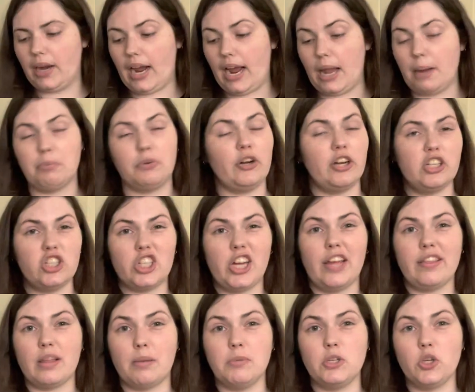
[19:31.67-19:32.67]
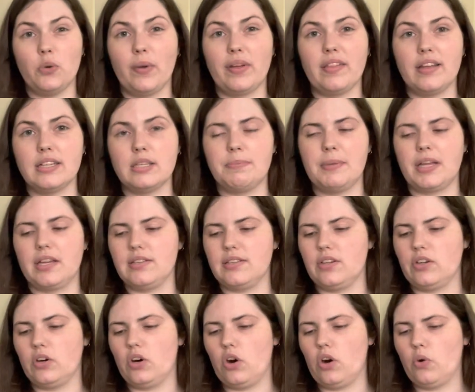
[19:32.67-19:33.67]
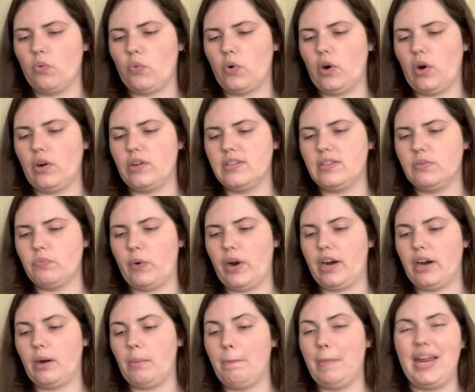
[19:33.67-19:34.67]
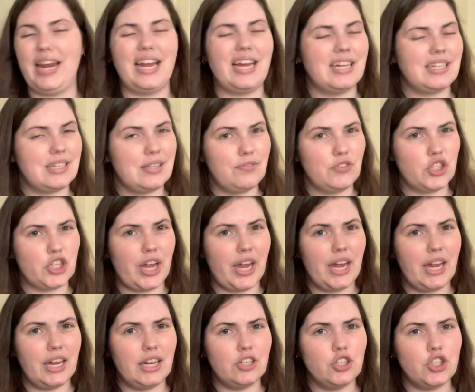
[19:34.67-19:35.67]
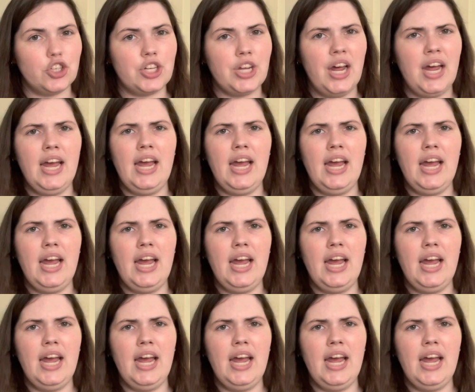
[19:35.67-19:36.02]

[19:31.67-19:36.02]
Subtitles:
I appreciate them doing this because there are words where meanings have changed,